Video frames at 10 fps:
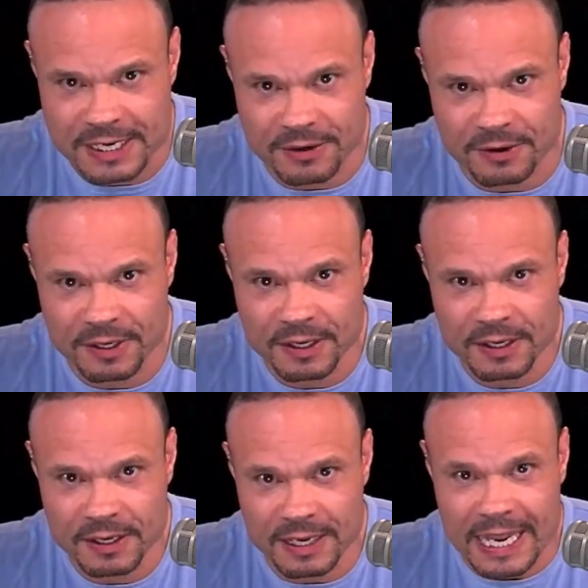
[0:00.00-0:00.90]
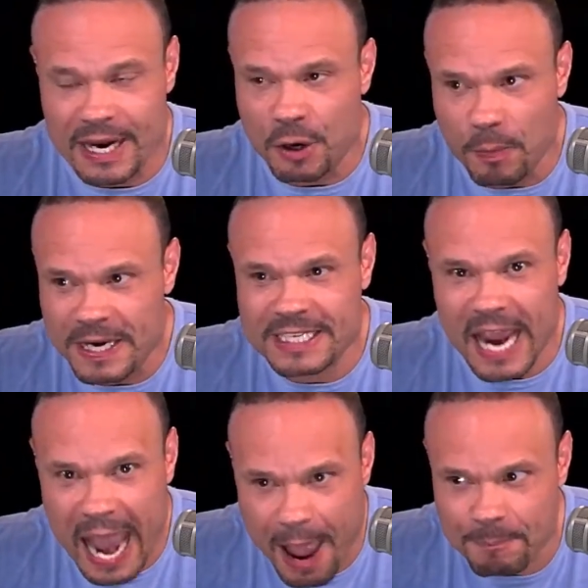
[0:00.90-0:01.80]
here. Again, nobody's
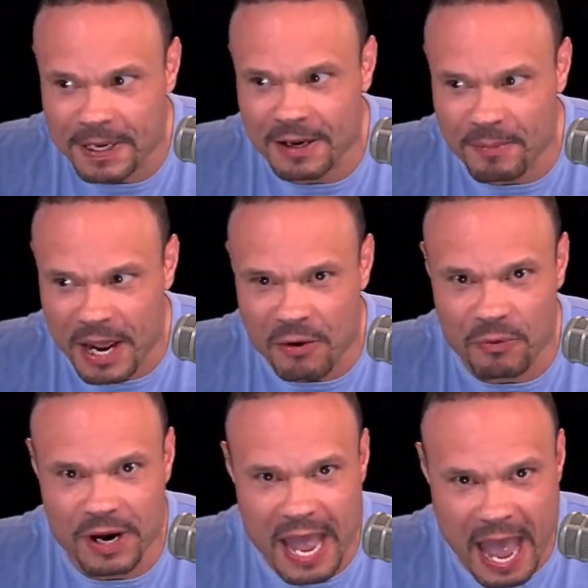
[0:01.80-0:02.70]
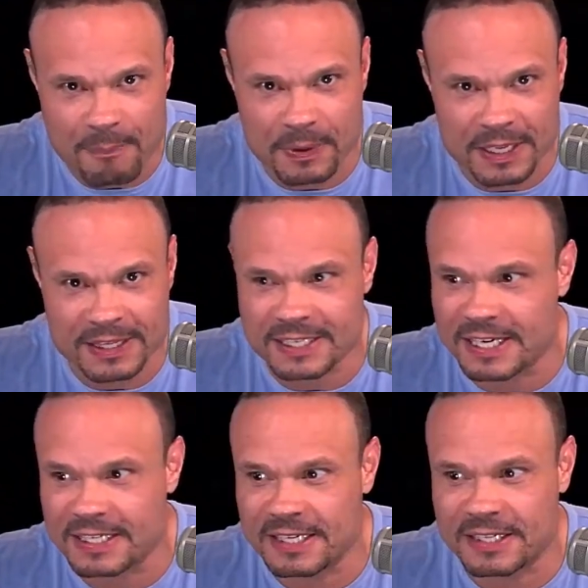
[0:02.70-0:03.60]
happy about what happened. This
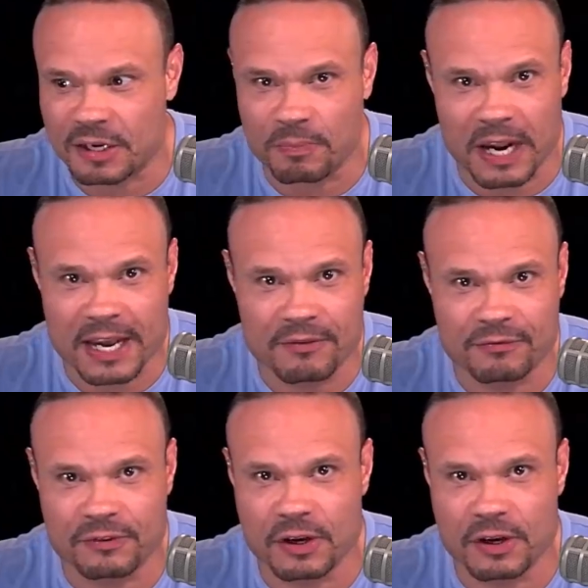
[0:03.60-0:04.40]
isn't some kind of,